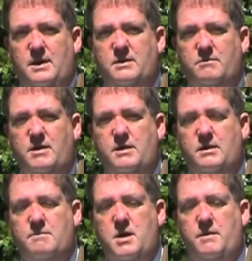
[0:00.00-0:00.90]
not really
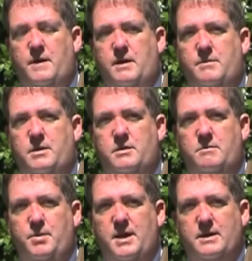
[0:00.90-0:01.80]
sort of motivating them to
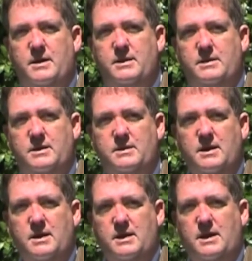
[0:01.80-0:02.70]
do better. It's just
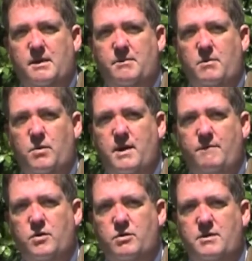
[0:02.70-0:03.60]
letting them know what they've
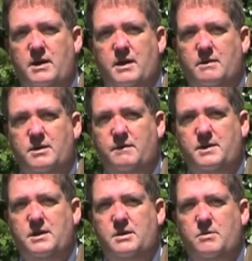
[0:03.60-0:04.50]
got already and sort of
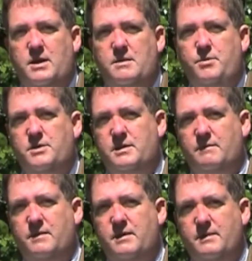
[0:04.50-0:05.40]
accentuating the positive.